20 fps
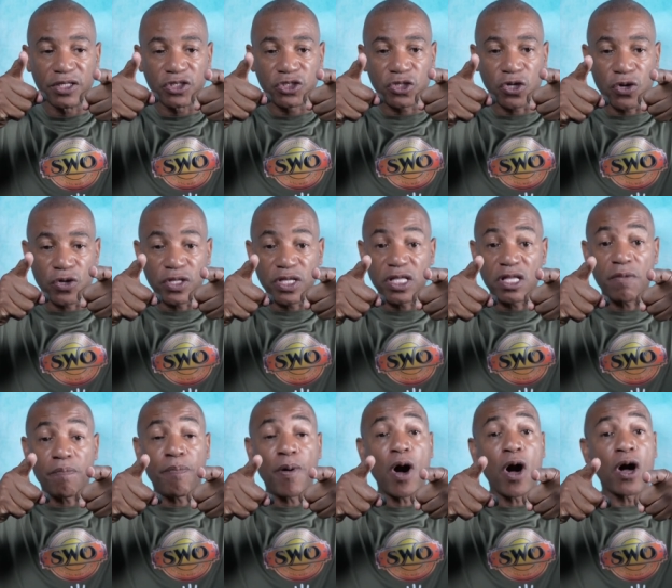turning
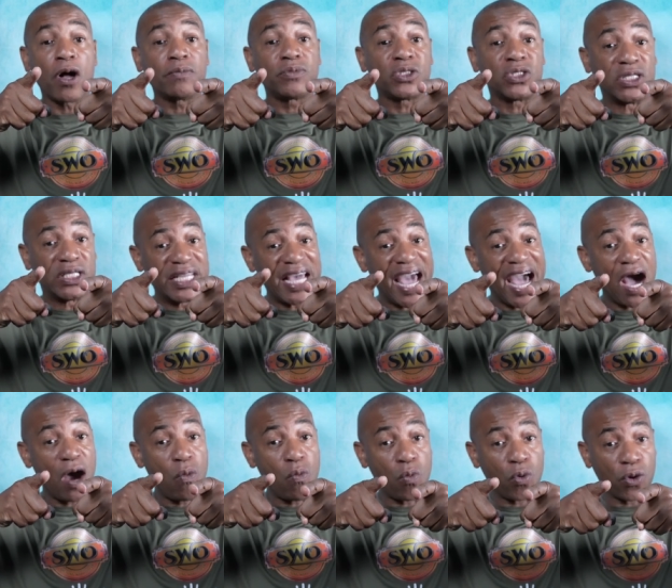the palms
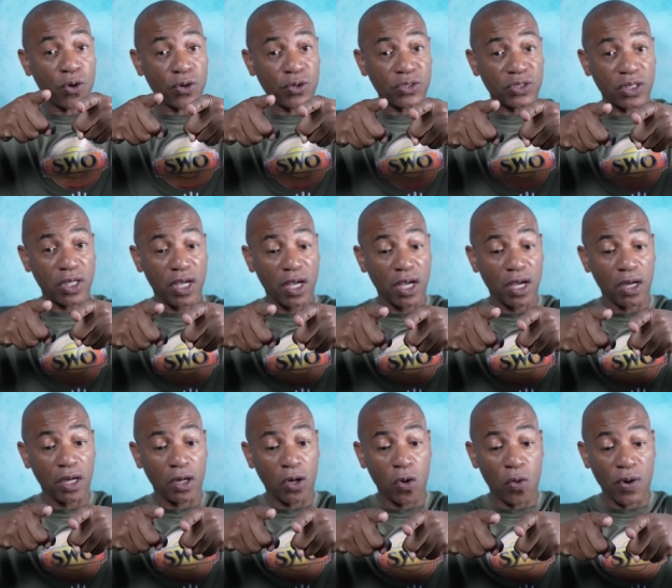downward,
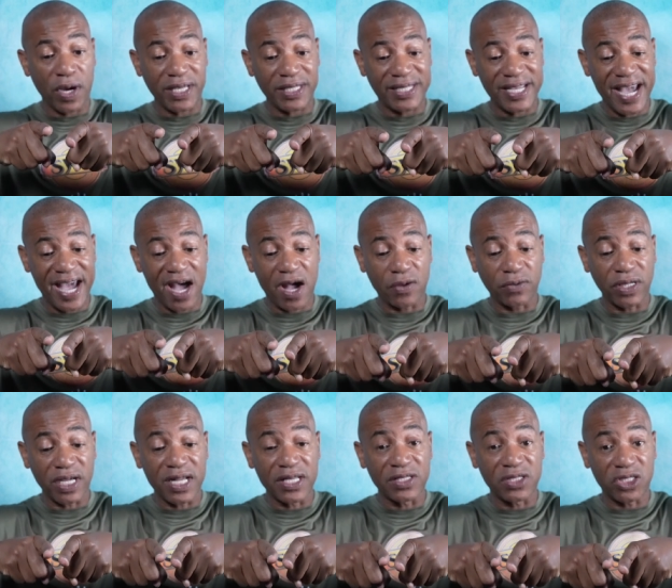going
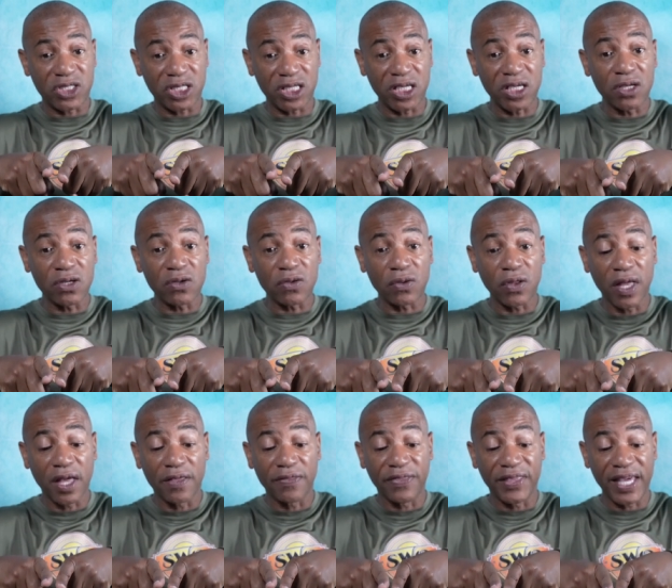down until
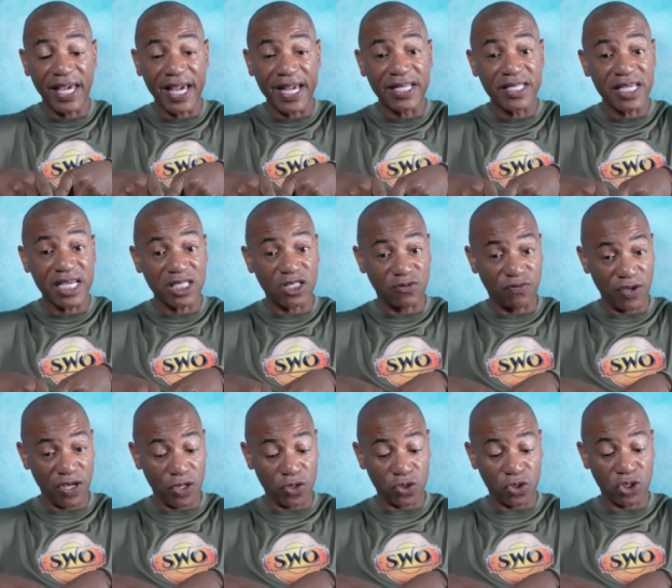the index
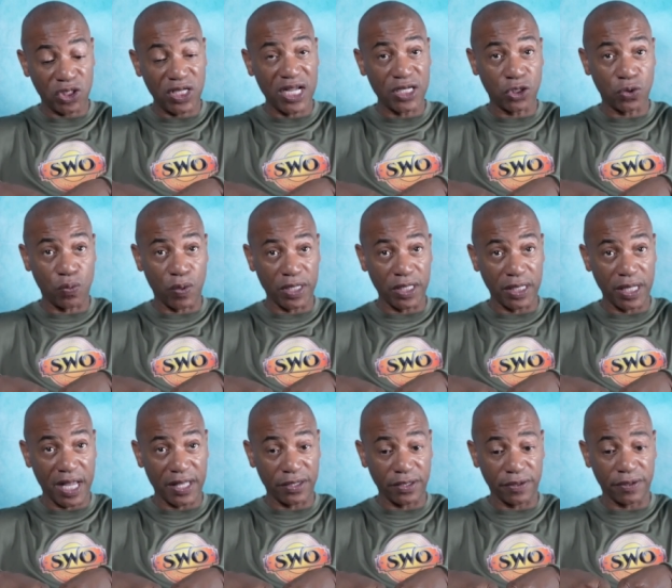fingers touch one
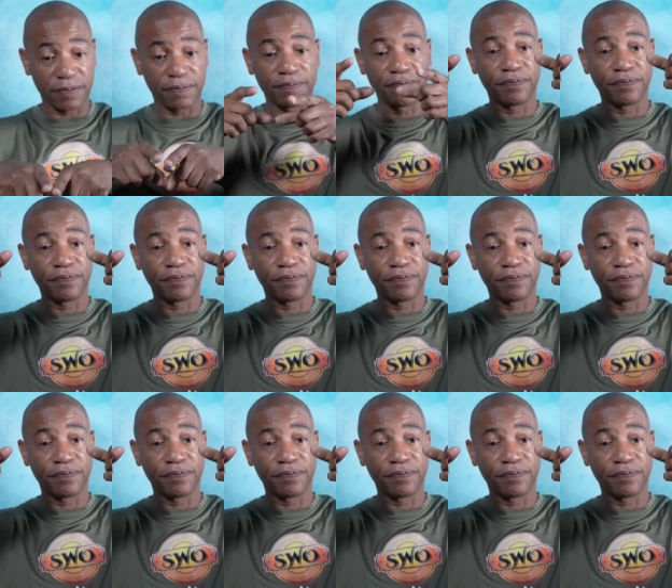another.